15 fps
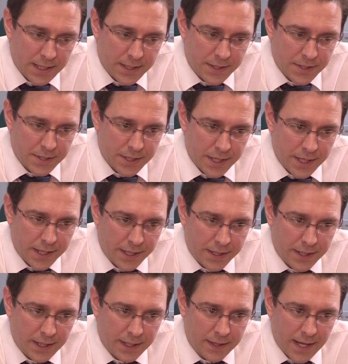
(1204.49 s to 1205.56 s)
And I
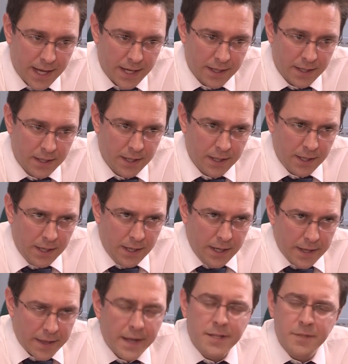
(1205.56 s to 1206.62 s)
think that
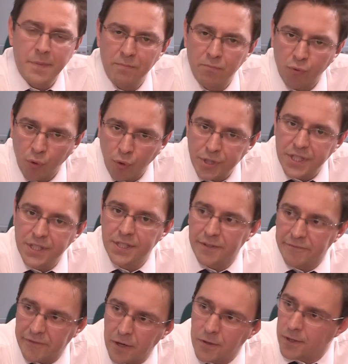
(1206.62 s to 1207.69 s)
has been brought into
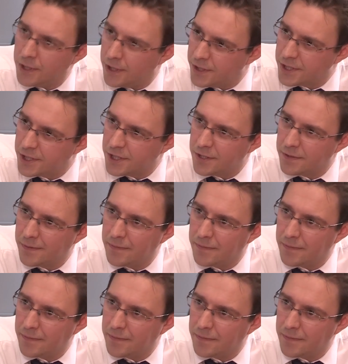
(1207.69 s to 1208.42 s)
focus